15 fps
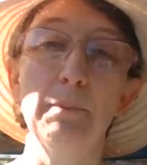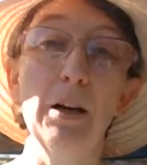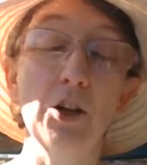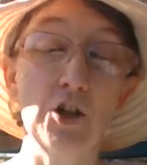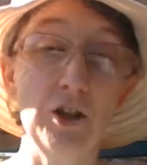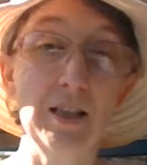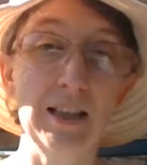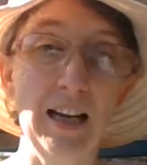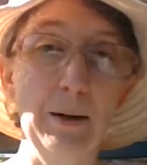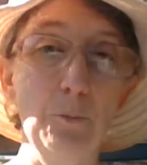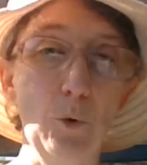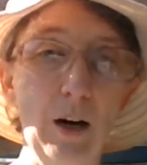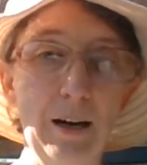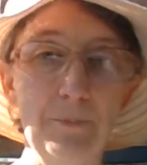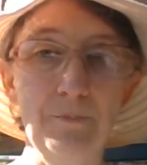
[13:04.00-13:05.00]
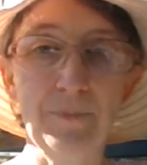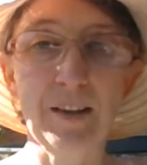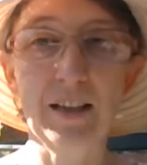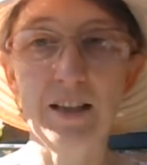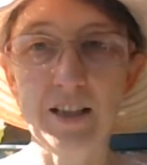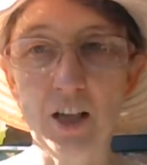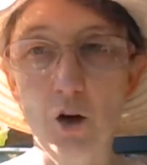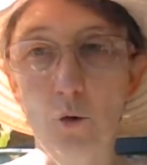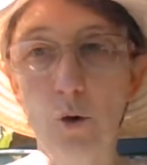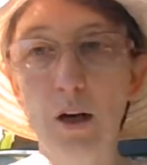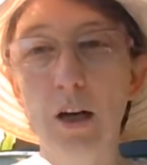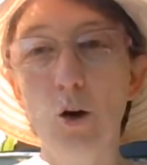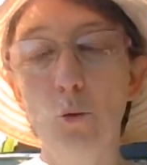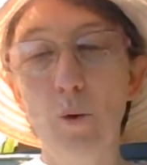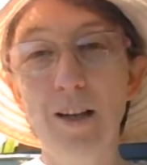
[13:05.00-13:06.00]
much the same way. So
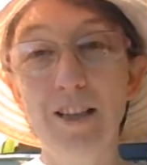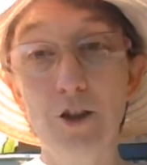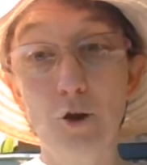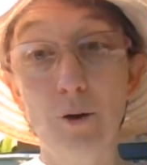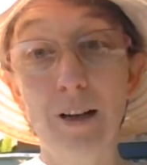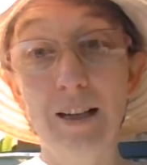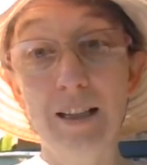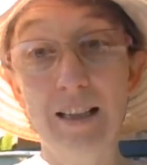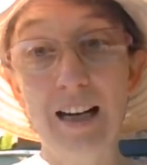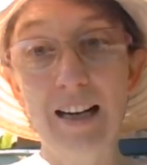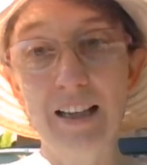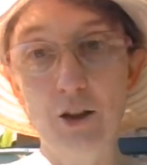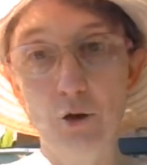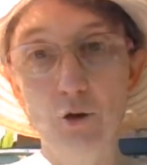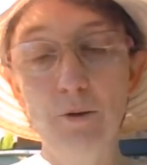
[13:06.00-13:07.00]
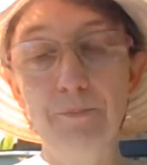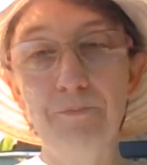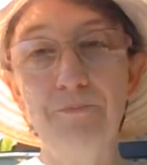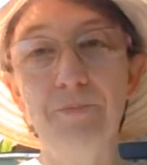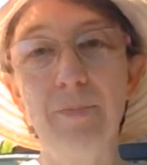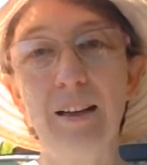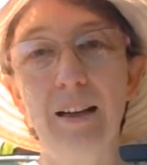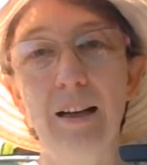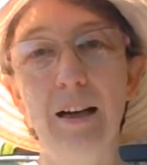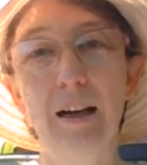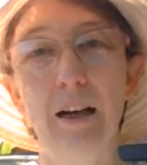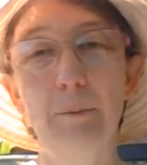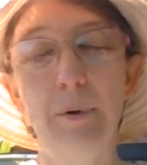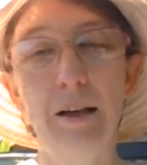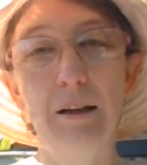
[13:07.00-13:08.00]
we saw in Daniel
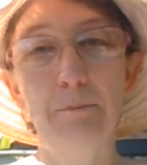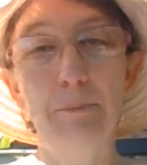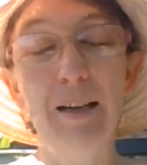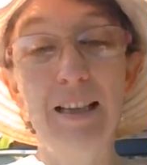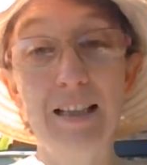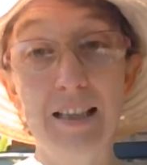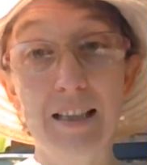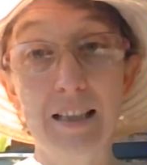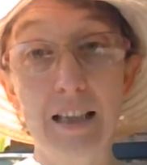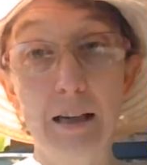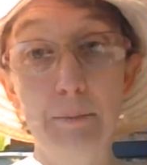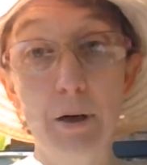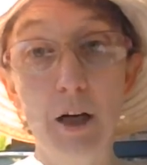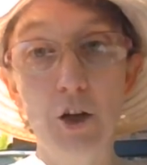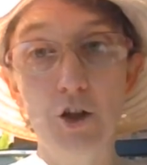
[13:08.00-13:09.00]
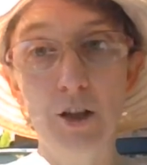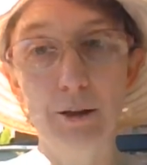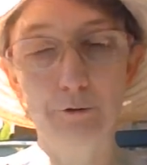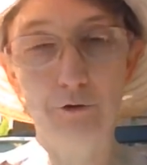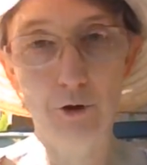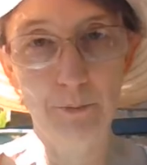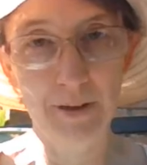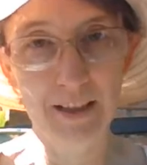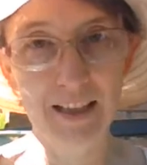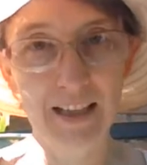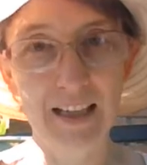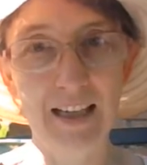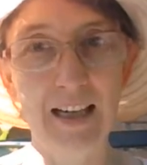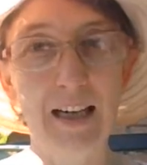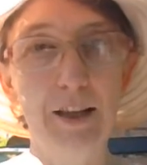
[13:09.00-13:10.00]
beasts emerging from the
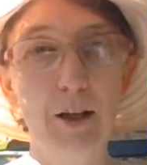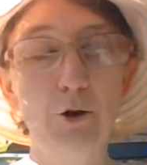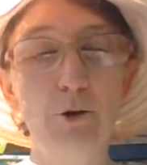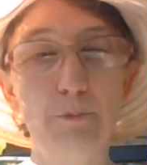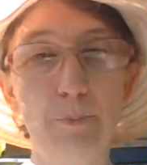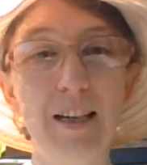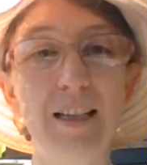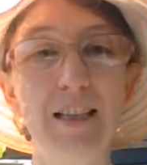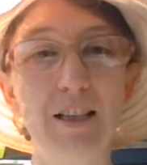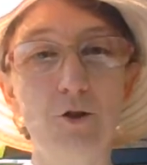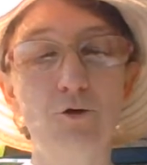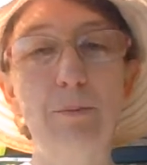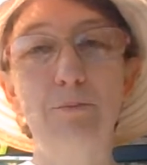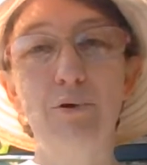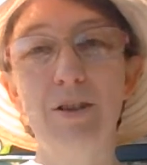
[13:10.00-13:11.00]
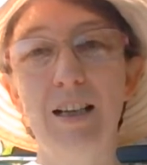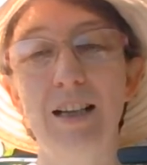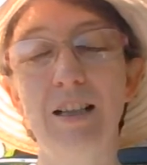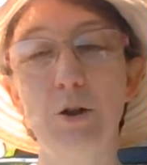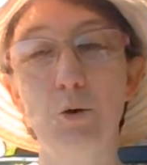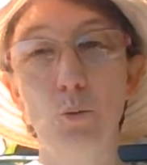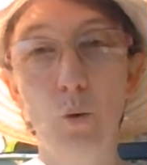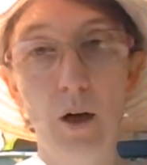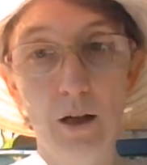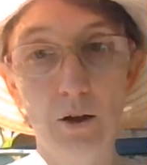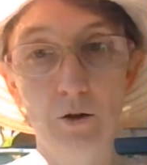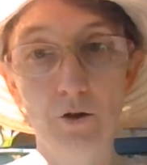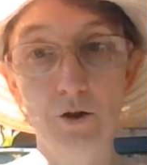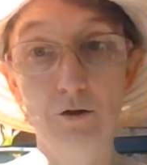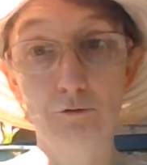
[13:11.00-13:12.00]
sea, and those beasts represented
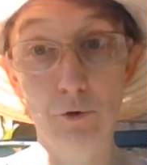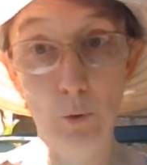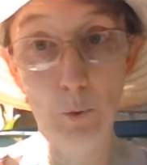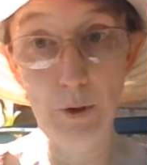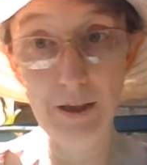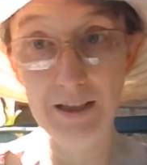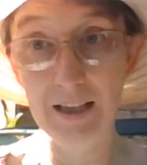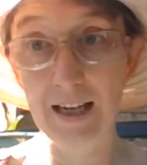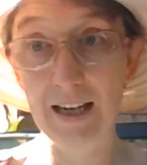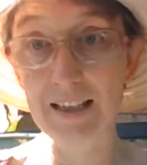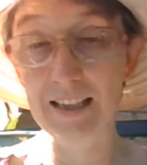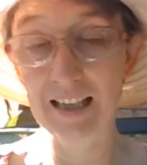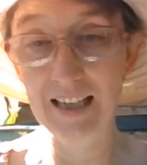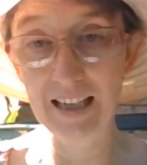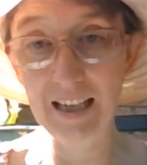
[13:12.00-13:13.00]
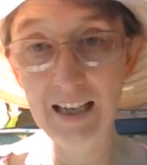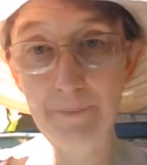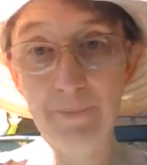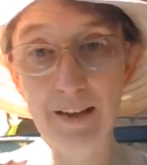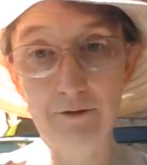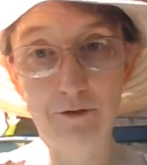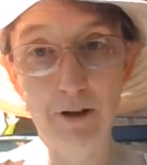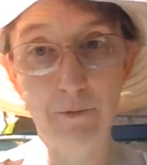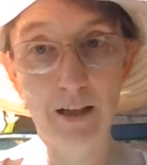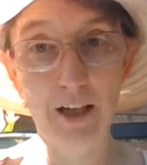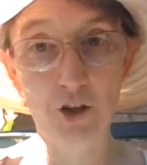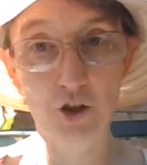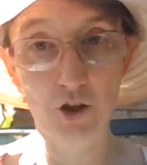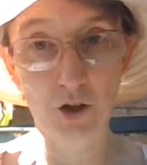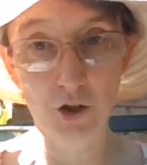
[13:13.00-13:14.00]
world rulers. And here in
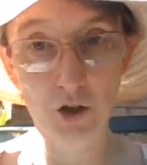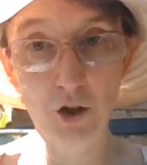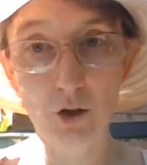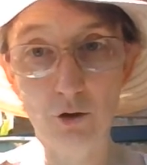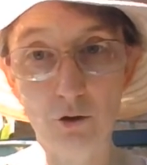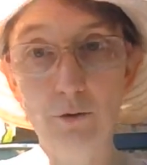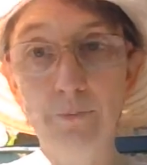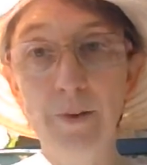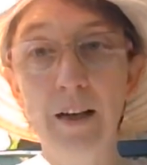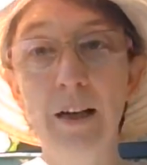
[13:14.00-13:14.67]
Revelation 2,